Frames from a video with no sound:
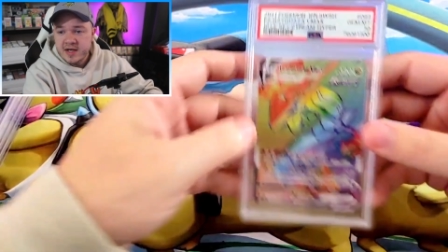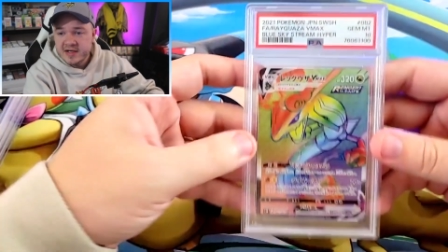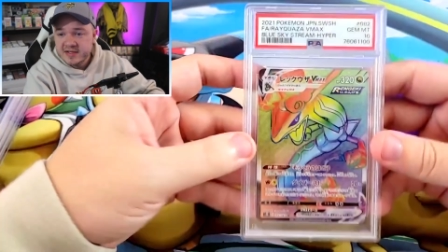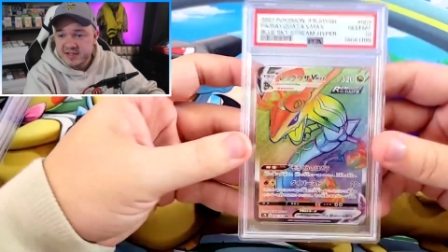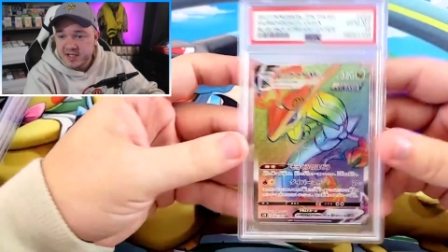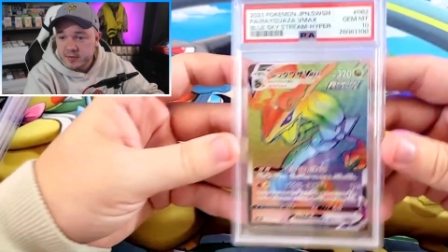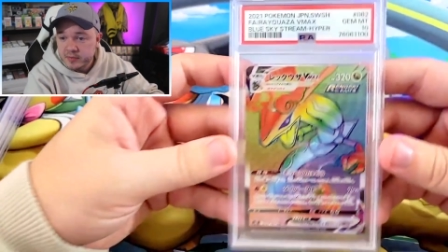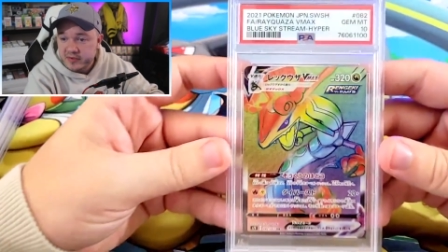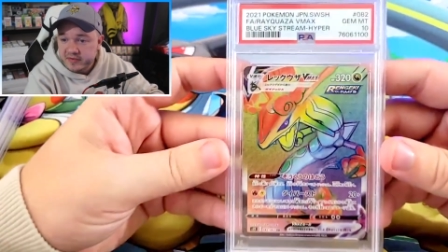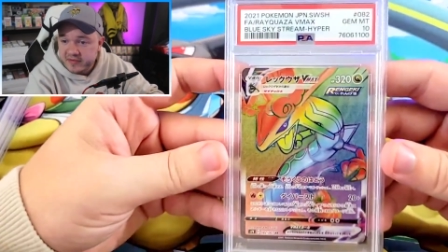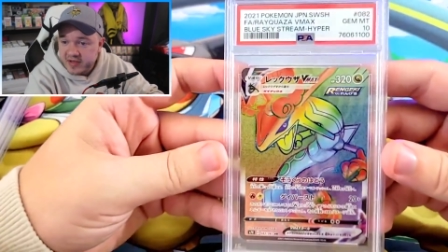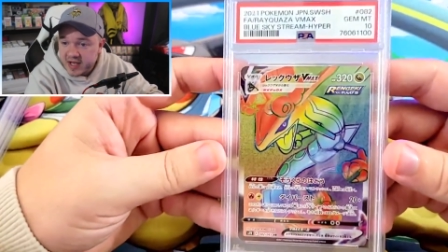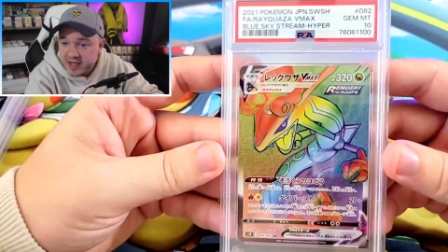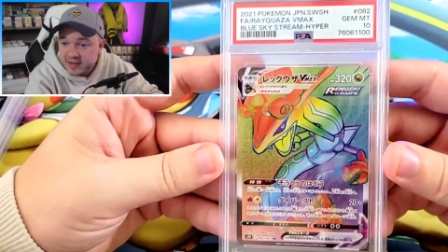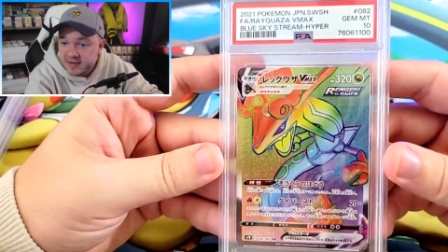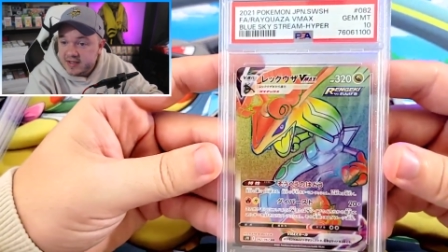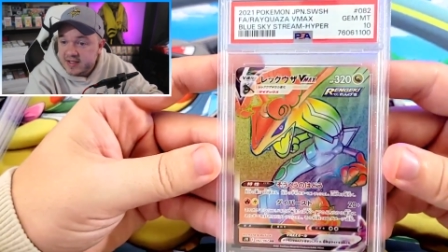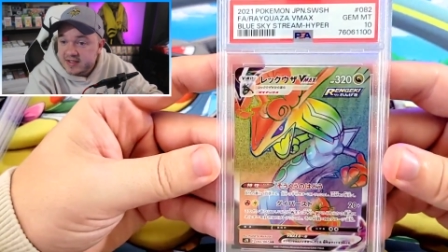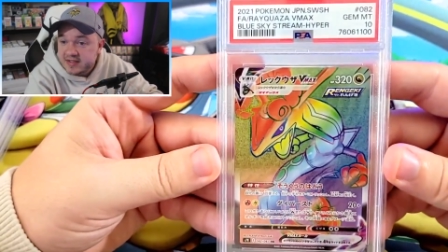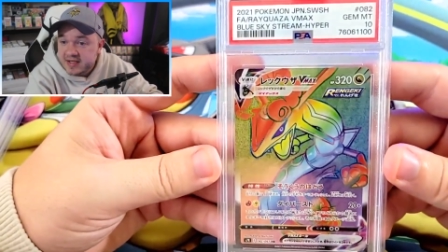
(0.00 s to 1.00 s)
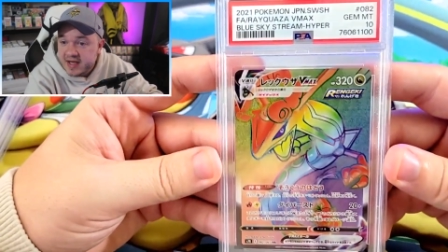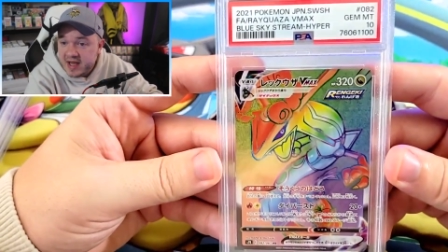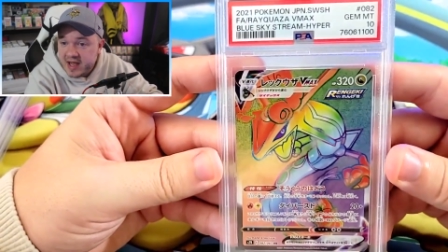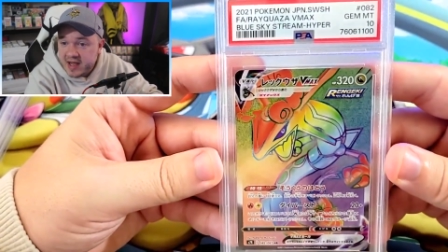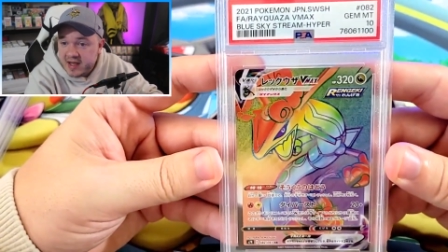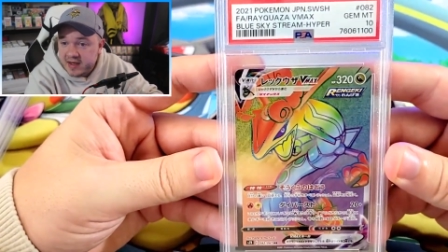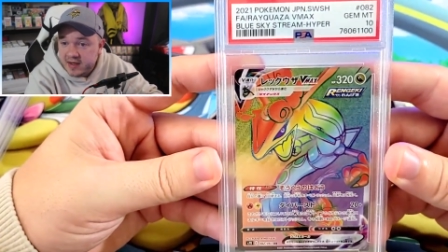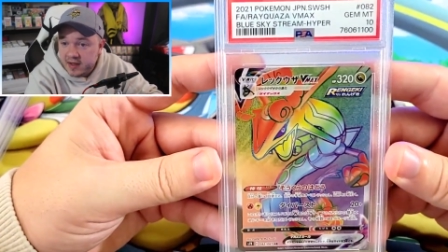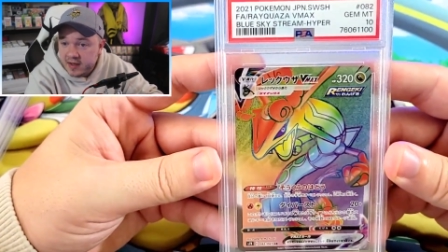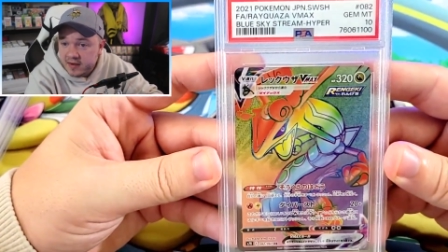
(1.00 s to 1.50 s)
Next up, we've got the
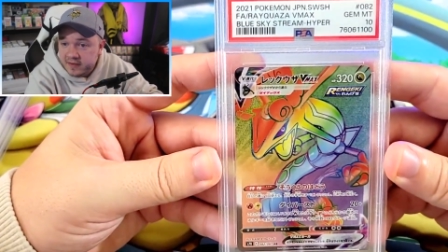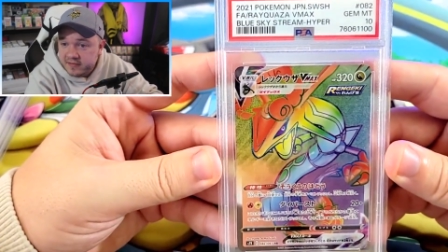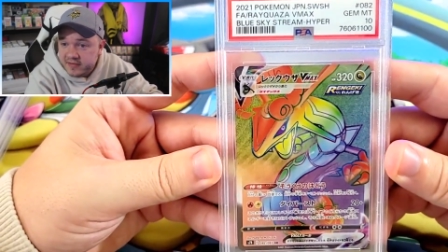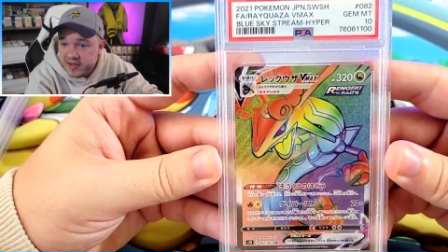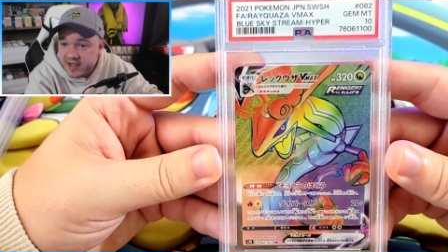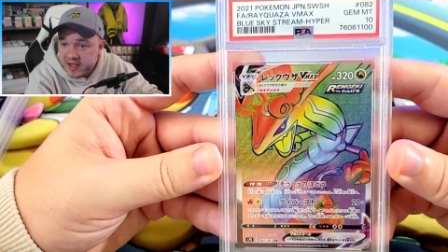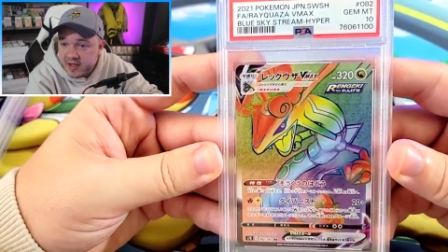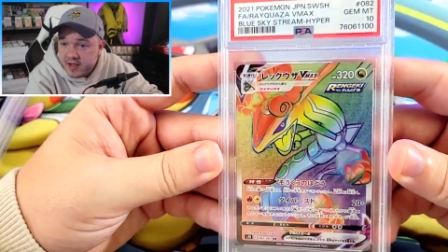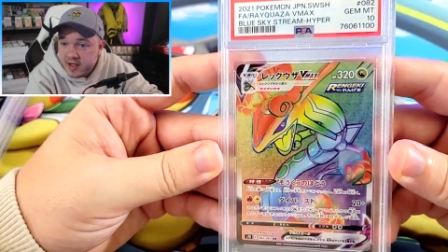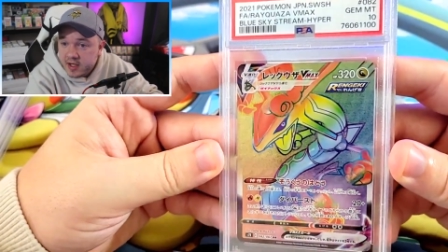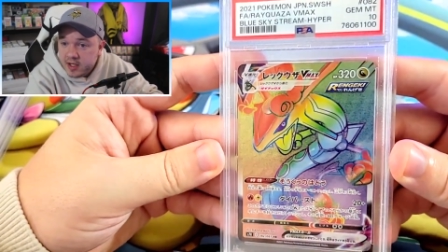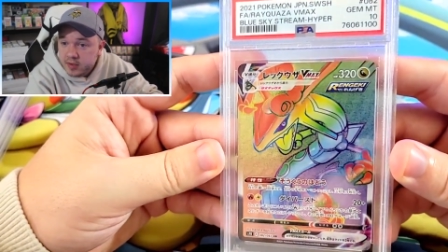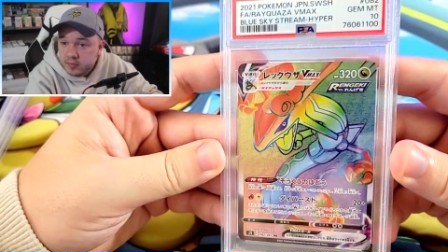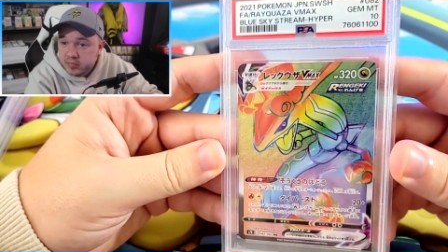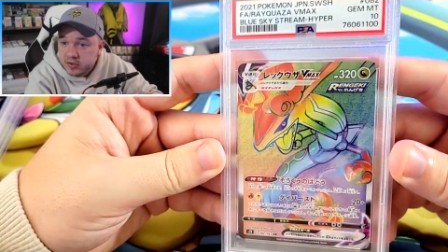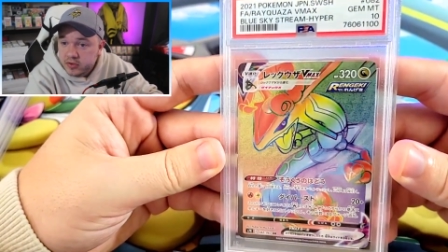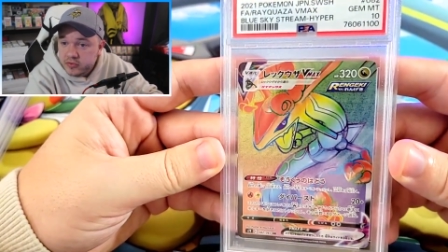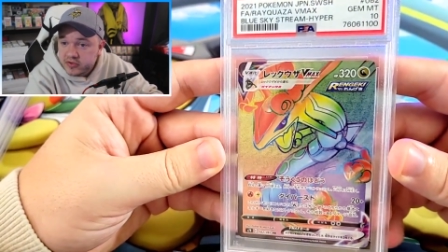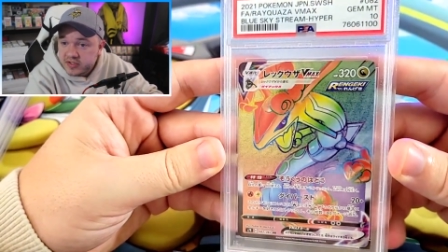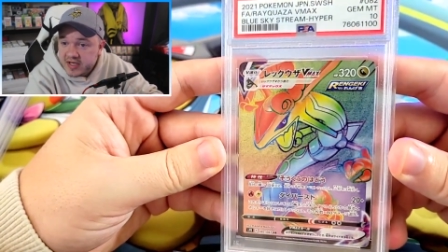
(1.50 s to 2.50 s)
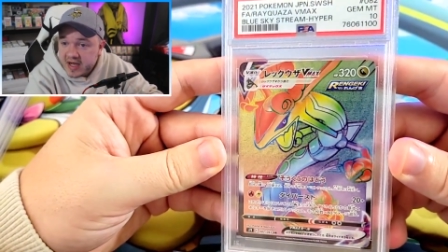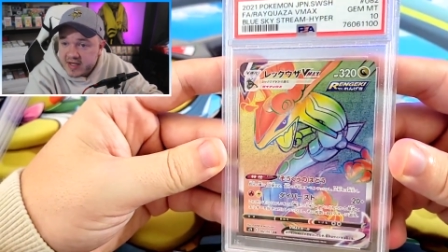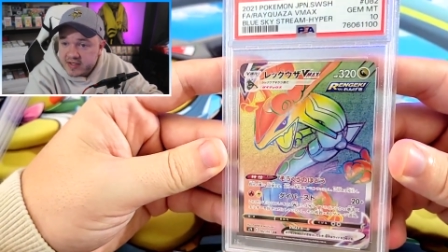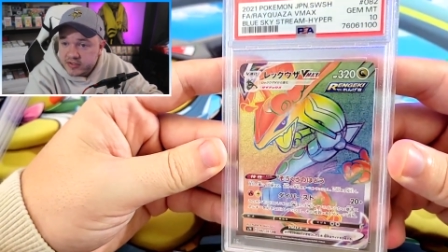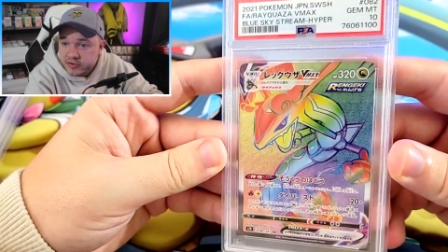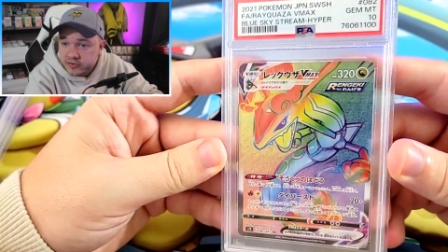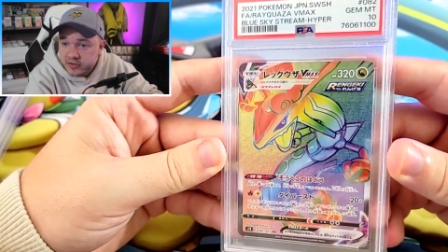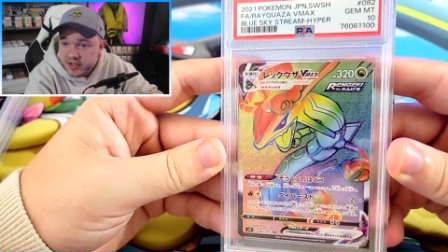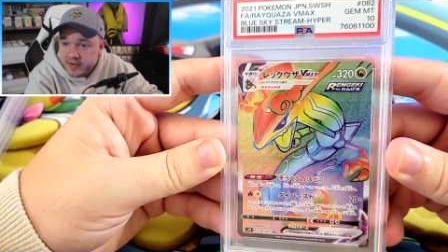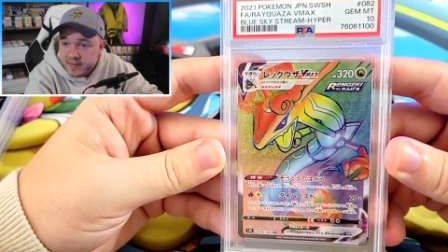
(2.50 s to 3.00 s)
10 of the Blue Sky
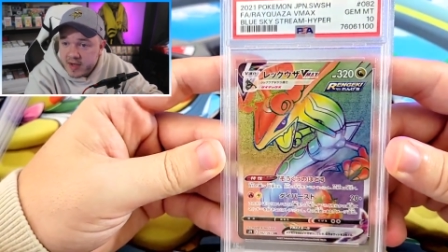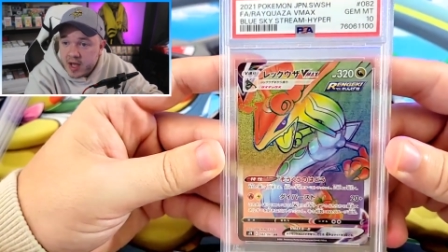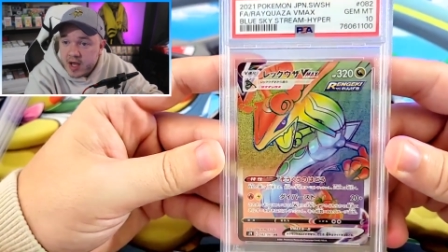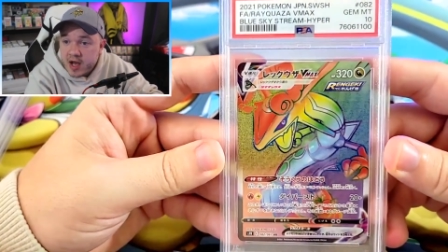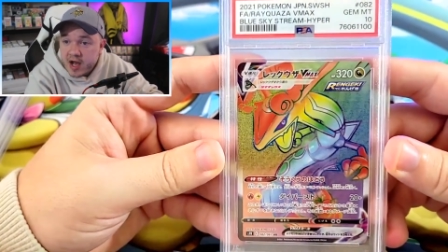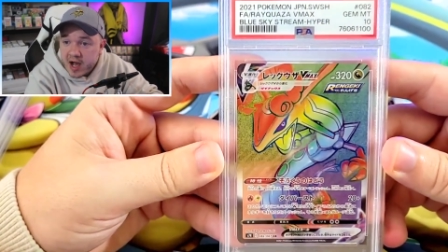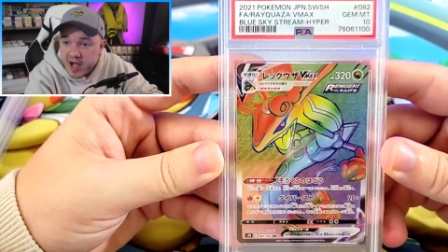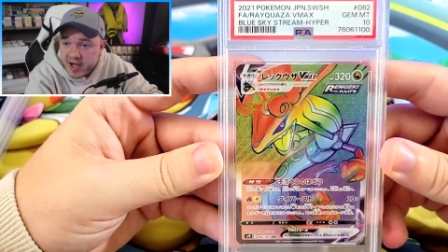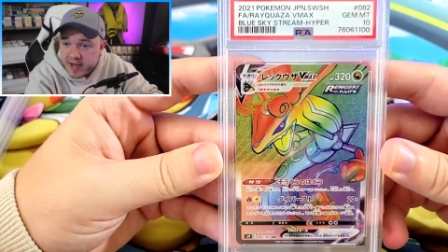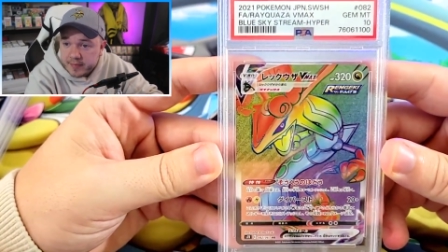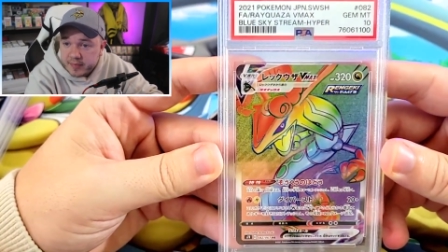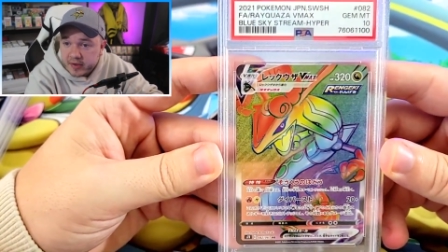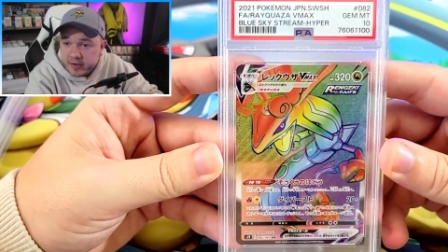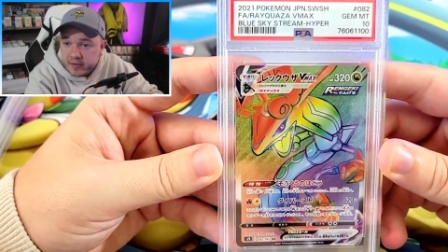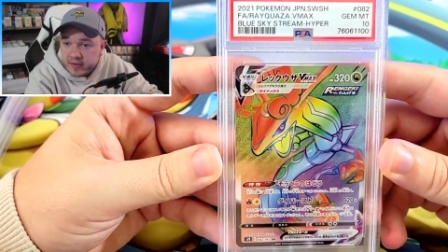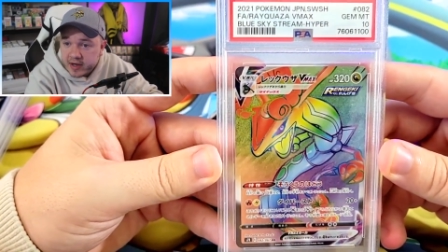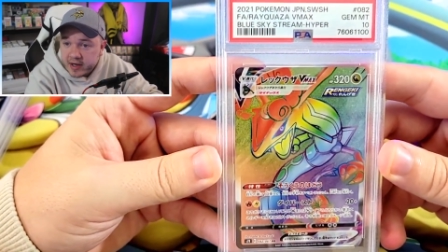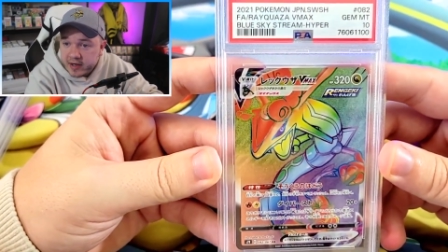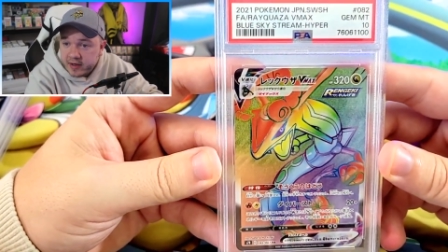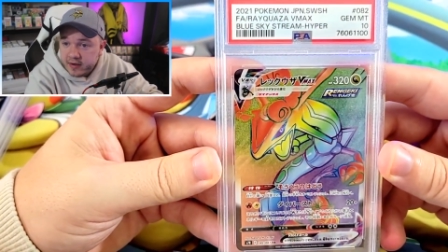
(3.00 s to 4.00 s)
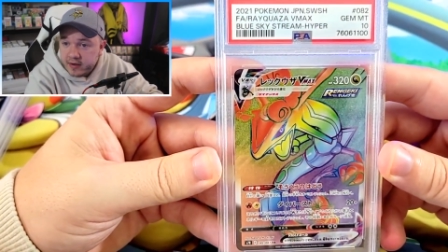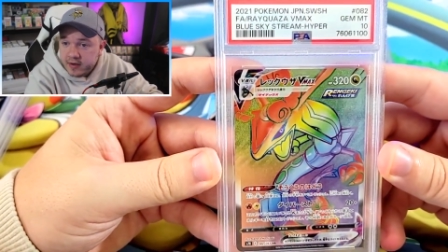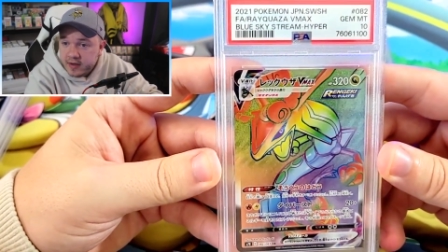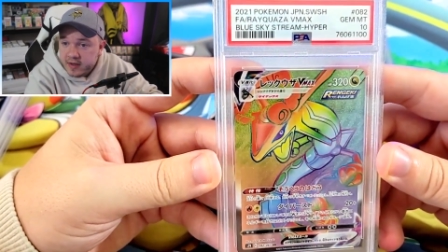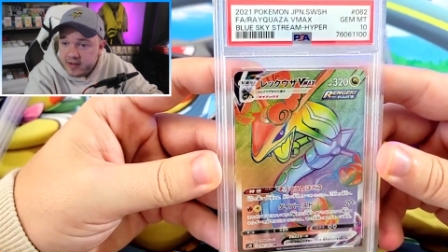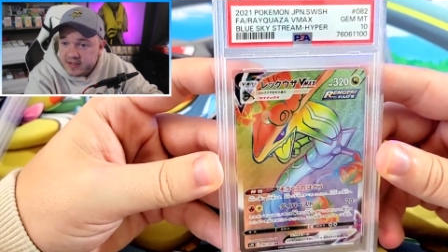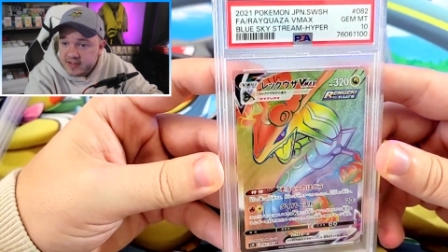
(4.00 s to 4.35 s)
Stream Hyper Rare.